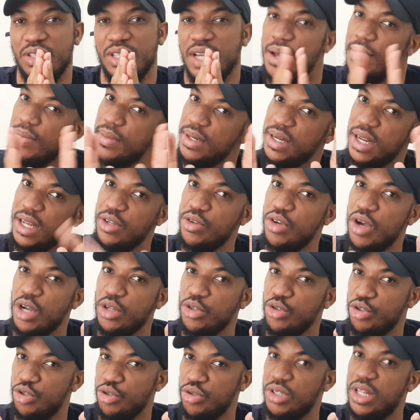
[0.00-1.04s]
time. Then
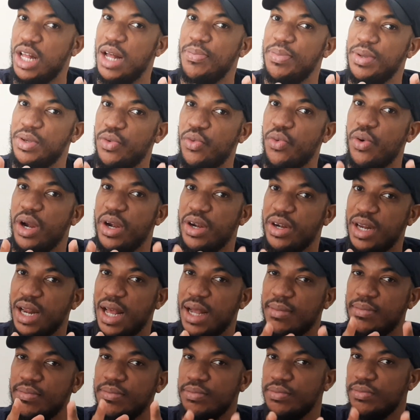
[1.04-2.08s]
you should start being wary,
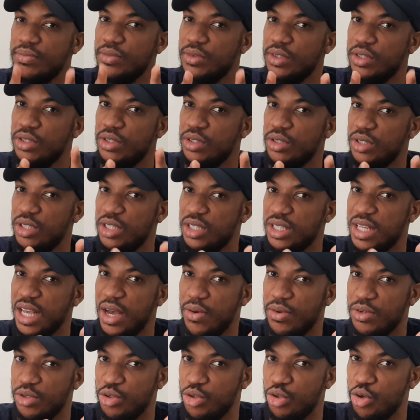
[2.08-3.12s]
like, this guy
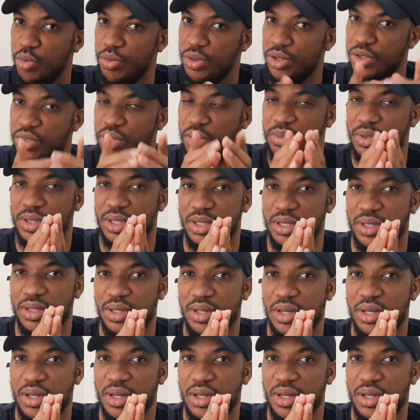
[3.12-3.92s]
wants to show me something.